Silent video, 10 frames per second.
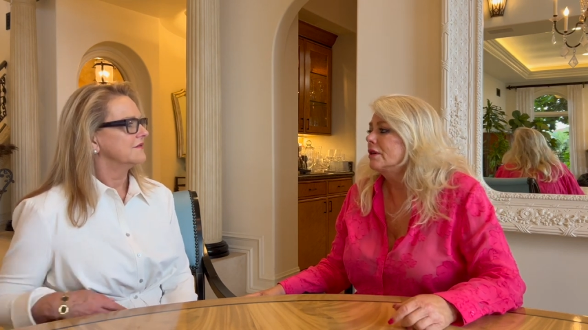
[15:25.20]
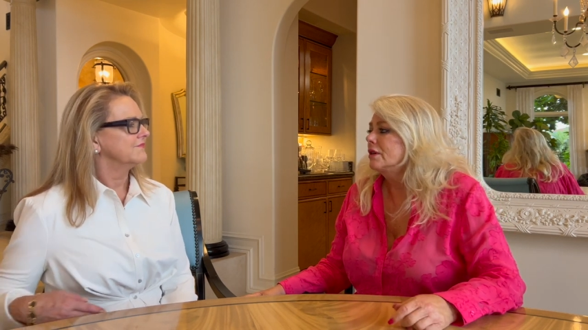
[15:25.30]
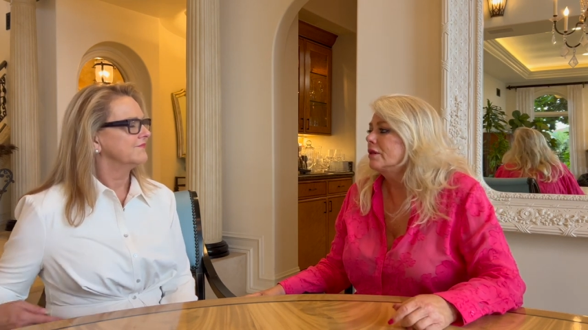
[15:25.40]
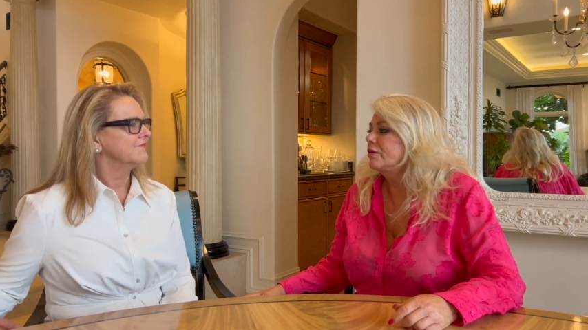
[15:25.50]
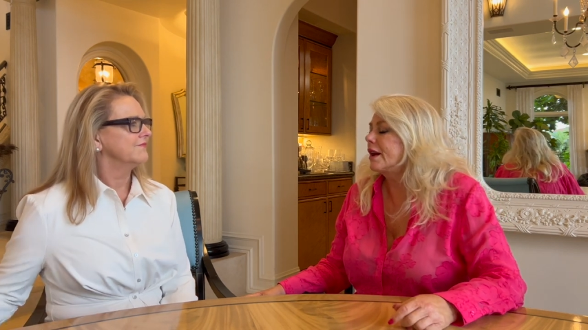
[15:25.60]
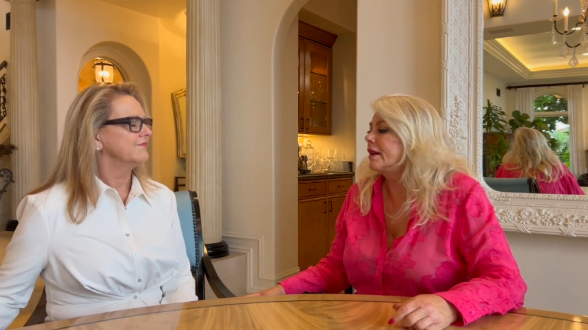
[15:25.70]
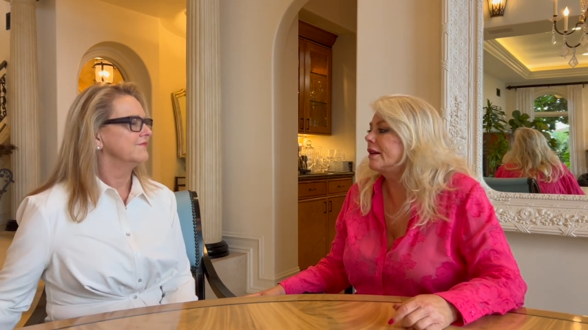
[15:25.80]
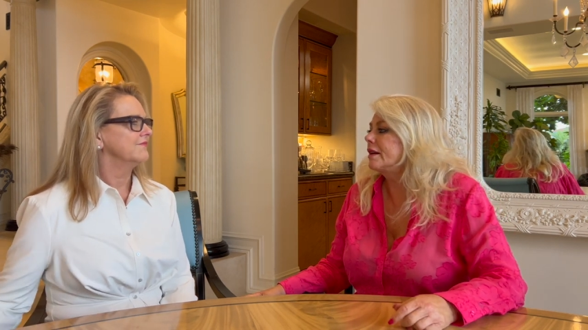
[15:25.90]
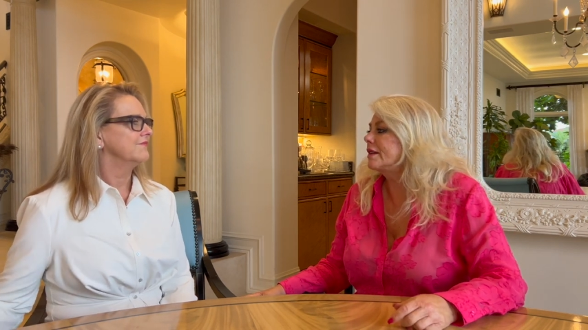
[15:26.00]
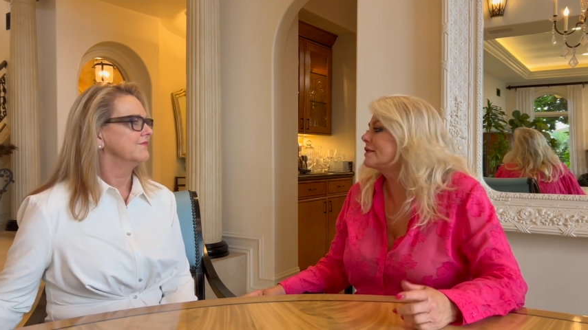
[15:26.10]
Speaker 1: Mm.
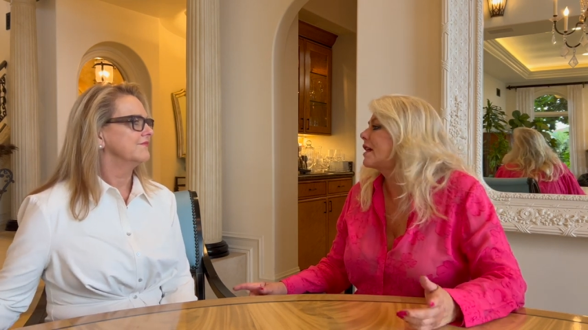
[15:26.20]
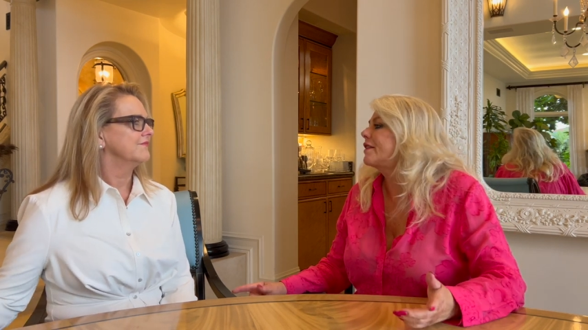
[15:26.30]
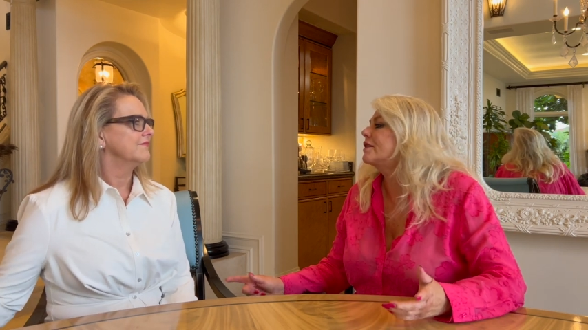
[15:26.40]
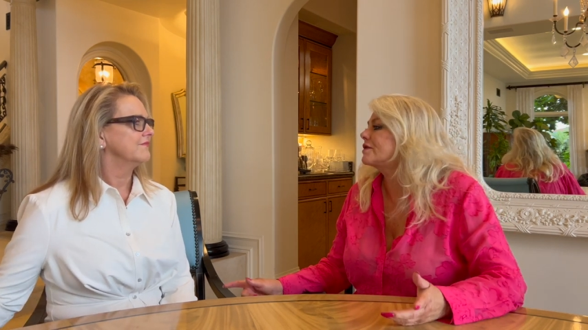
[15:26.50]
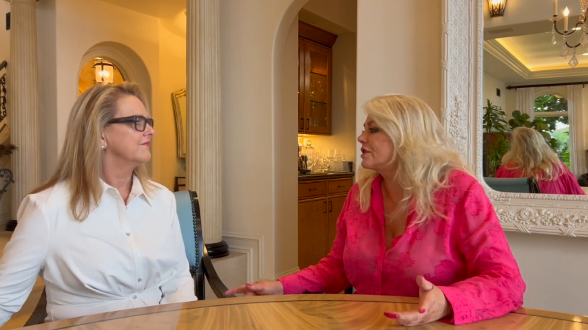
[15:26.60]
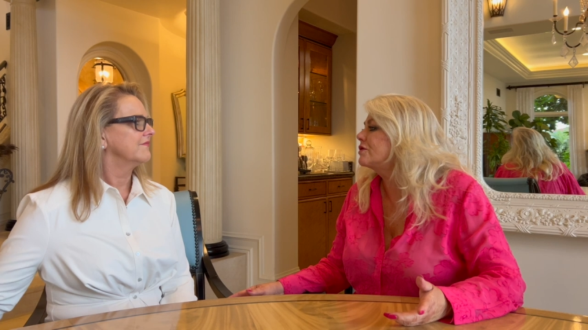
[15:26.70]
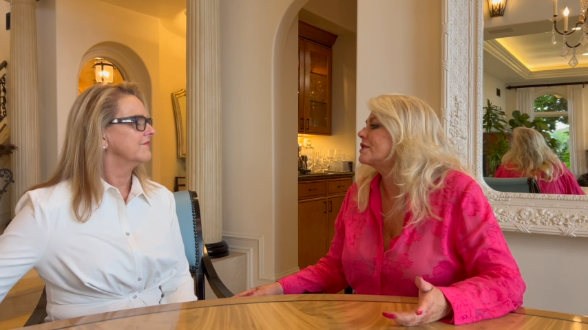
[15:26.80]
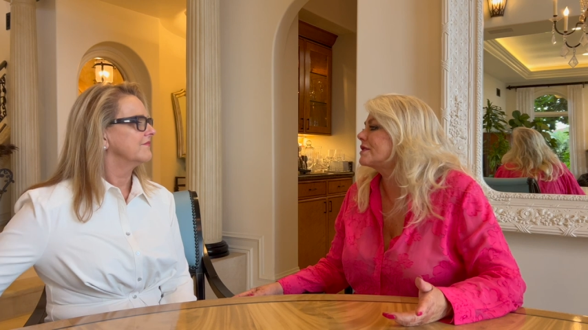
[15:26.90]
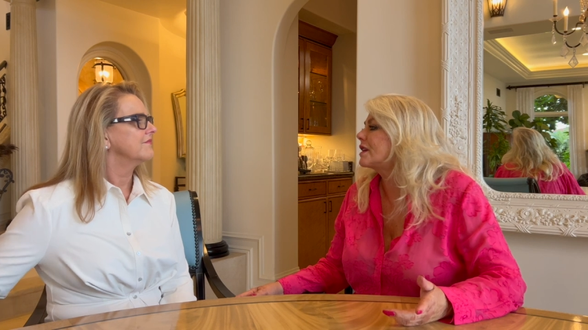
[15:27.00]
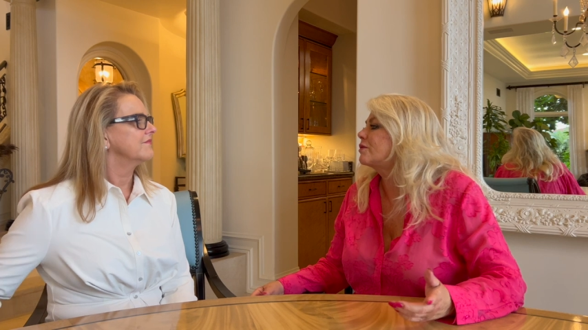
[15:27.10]
But it does nothing
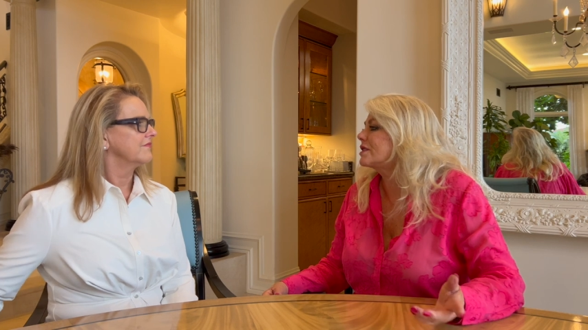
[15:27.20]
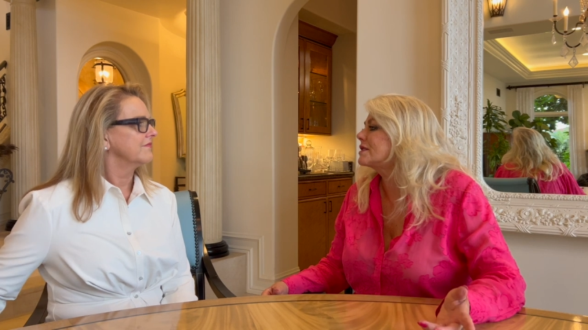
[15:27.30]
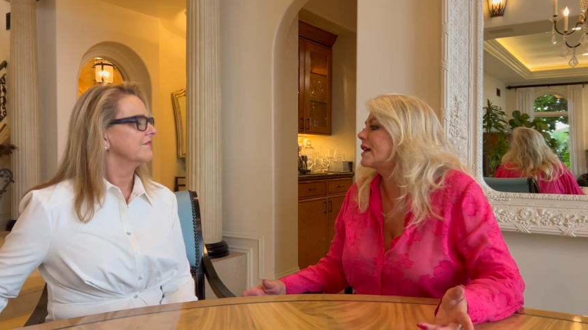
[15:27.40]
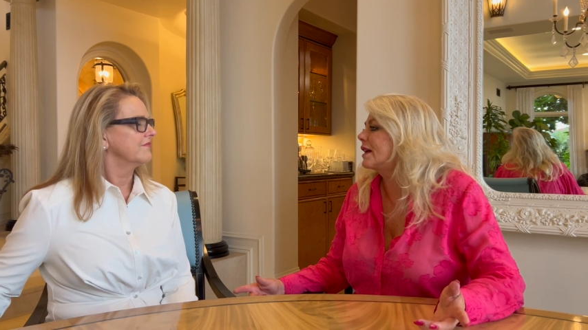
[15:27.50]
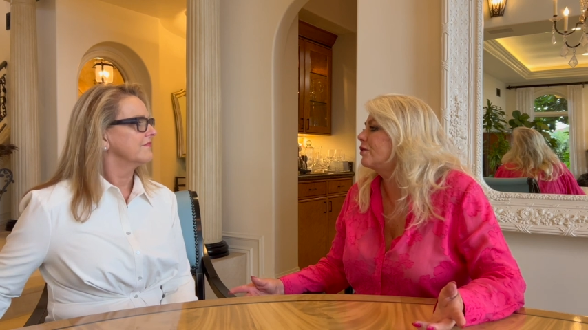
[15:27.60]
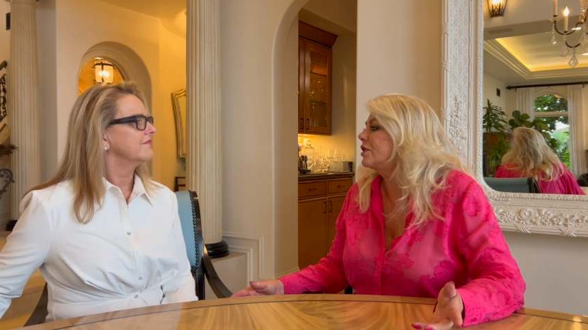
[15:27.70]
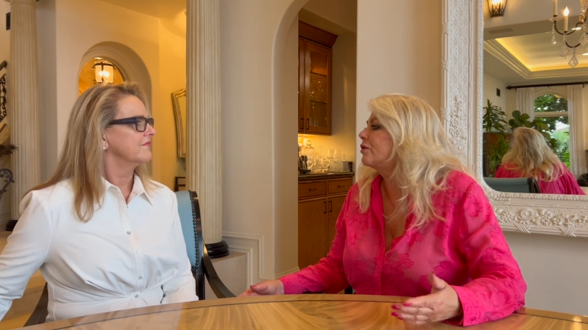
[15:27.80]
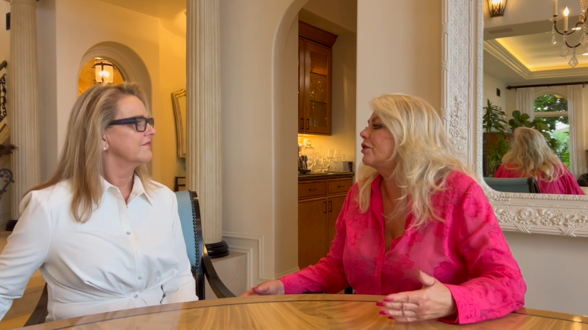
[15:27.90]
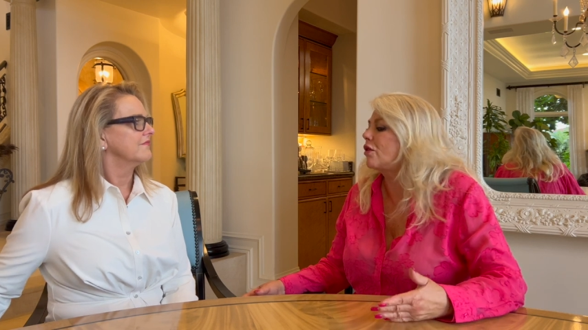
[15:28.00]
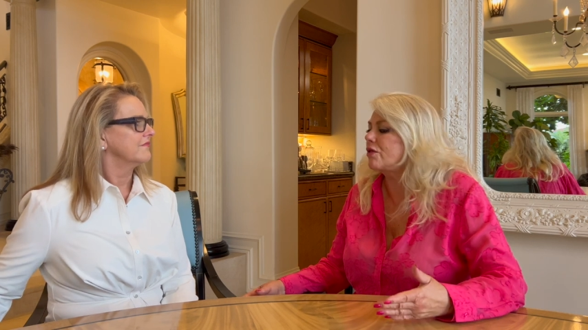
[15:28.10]
excuses it. I'm just saying we don't know